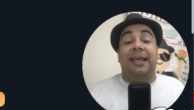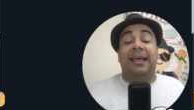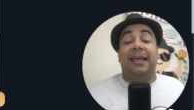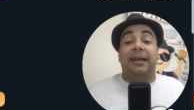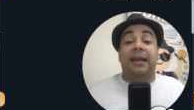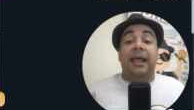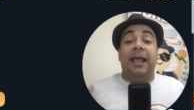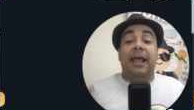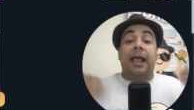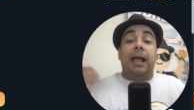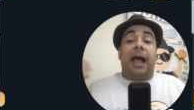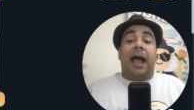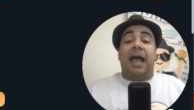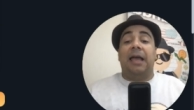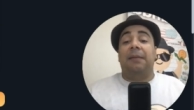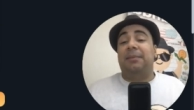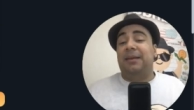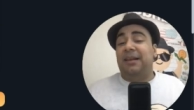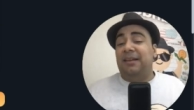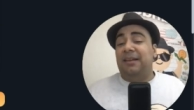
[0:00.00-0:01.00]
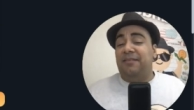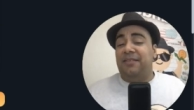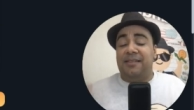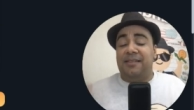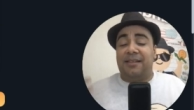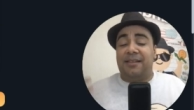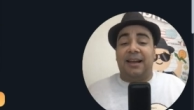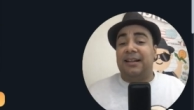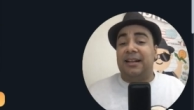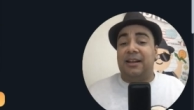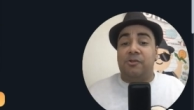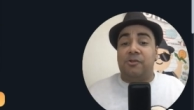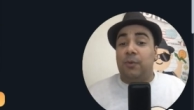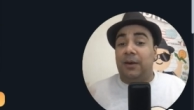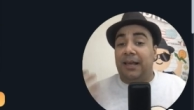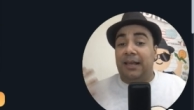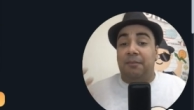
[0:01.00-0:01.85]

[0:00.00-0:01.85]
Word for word: Again, I believe these characters will